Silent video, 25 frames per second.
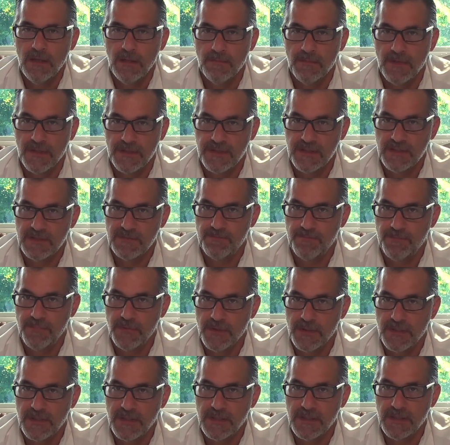But this
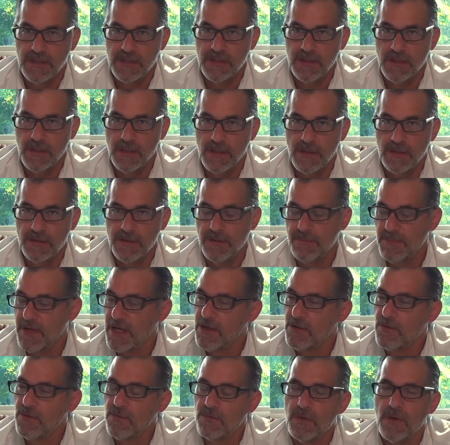book and the
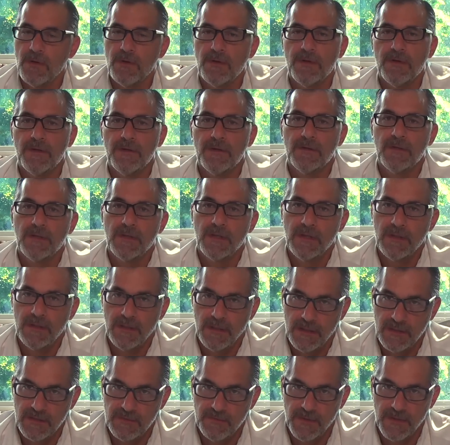man who wrote it
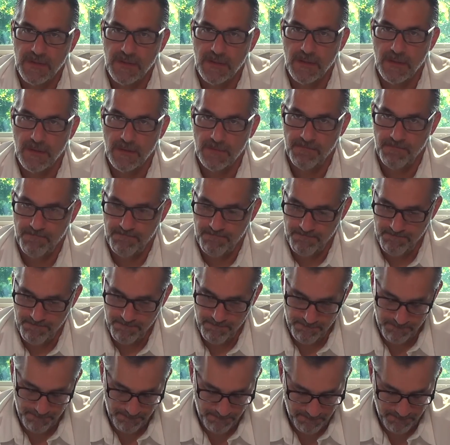has been a
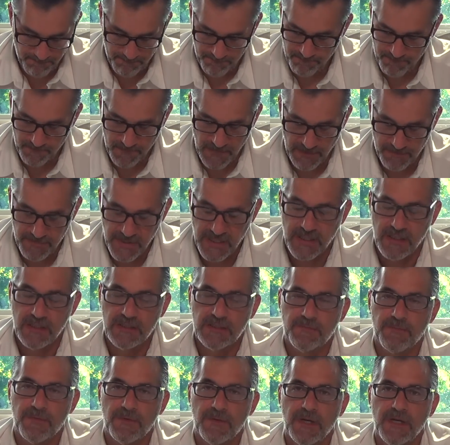big
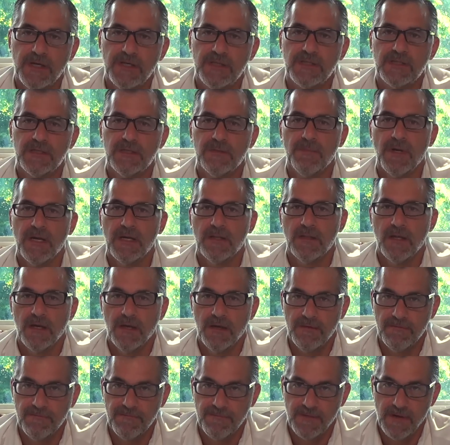inspiration in my
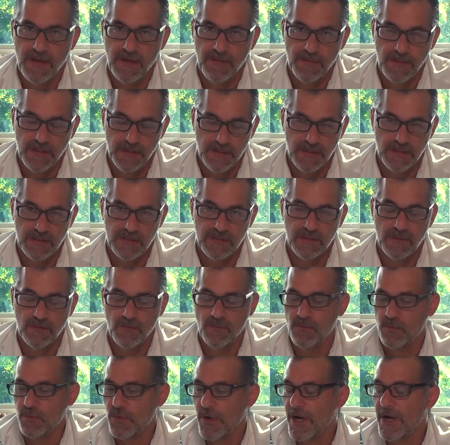life. I mean, it's a
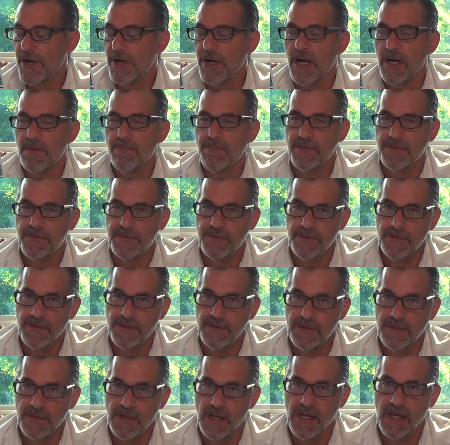rare
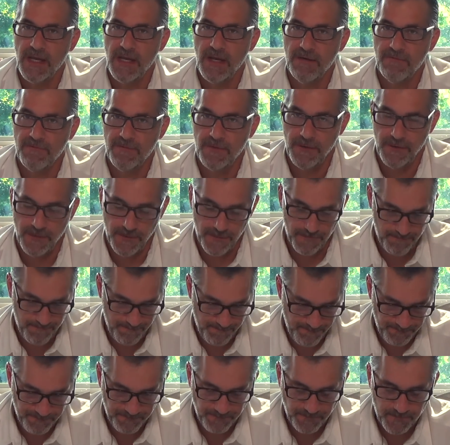opportunity that I have here,
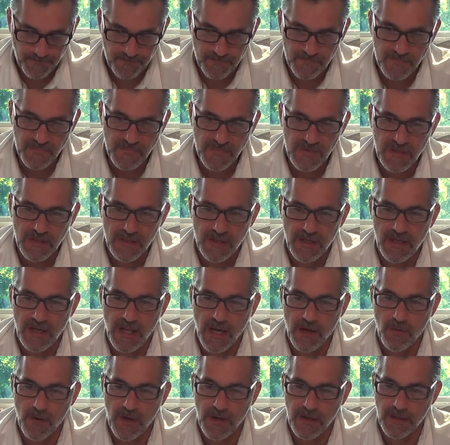and
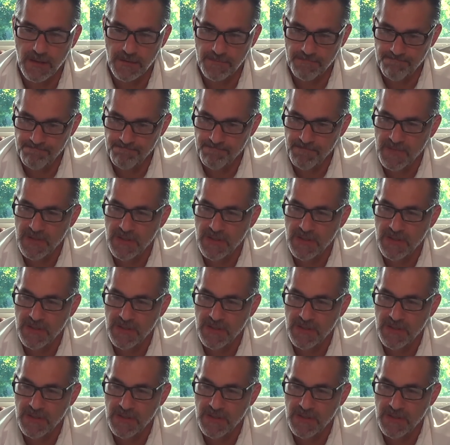I want